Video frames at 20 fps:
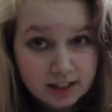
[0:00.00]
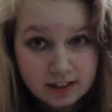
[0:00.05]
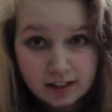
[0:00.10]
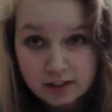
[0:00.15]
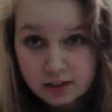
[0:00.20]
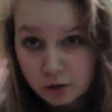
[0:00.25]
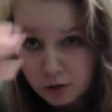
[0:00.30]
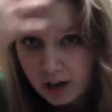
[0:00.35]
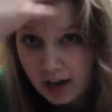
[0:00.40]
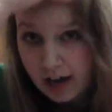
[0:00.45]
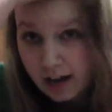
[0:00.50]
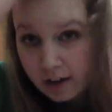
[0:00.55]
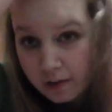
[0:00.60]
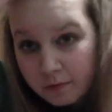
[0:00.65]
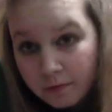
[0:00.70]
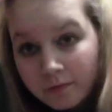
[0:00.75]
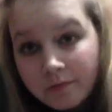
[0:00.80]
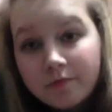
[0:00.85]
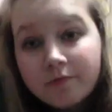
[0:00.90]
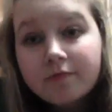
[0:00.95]
That's okay.
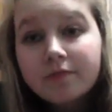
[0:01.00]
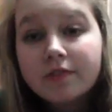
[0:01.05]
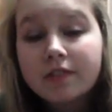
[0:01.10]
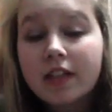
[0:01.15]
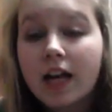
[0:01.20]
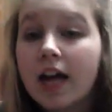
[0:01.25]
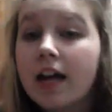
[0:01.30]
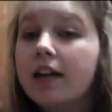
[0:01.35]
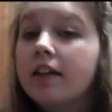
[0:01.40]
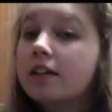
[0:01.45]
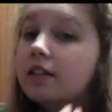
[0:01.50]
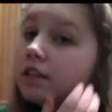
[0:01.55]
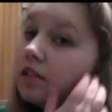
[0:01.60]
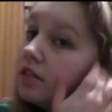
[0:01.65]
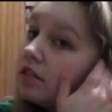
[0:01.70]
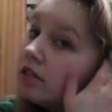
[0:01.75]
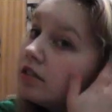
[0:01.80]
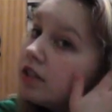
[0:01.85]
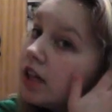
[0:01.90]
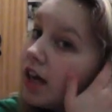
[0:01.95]
That
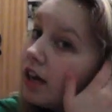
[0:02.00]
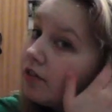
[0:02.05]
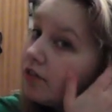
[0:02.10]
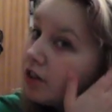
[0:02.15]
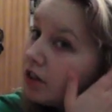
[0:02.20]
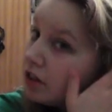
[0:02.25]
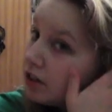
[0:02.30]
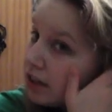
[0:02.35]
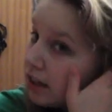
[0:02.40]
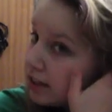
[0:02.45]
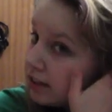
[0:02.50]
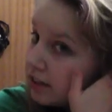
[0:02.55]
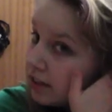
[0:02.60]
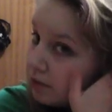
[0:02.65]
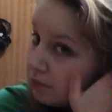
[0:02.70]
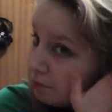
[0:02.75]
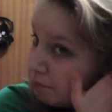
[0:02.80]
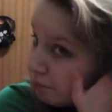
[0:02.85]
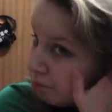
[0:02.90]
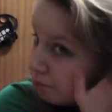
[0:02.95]

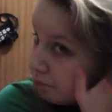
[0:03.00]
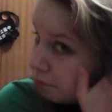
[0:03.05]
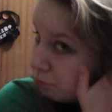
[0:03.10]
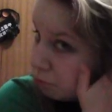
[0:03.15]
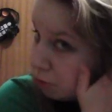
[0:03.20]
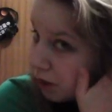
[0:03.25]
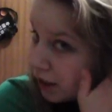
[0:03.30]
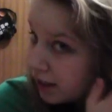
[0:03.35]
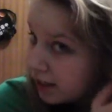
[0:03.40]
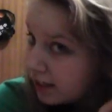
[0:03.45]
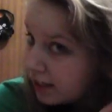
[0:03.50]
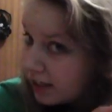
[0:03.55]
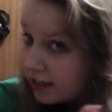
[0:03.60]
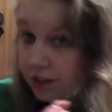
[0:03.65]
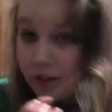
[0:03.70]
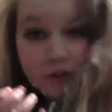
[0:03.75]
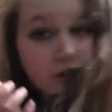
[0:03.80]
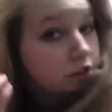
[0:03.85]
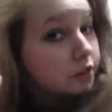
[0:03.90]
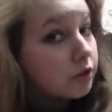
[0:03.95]
didn't bring an
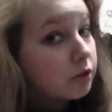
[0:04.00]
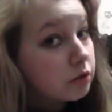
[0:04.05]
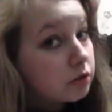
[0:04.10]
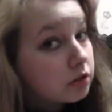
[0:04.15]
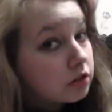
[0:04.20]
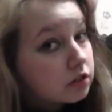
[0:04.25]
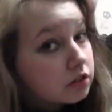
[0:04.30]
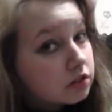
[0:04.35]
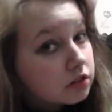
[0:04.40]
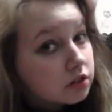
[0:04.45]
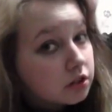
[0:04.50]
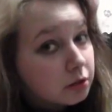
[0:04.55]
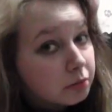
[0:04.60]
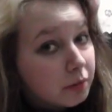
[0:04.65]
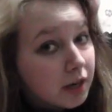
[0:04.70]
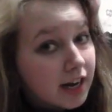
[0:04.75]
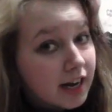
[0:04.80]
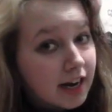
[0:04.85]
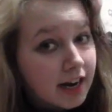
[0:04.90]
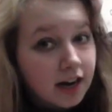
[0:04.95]
issue to
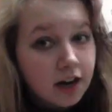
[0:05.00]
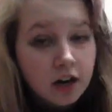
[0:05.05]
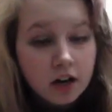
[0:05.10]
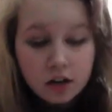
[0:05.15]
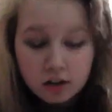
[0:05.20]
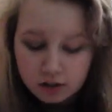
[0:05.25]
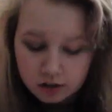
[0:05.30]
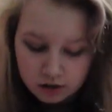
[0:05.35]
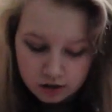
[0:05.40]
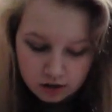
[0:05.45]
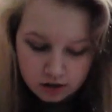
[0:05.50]
my hair.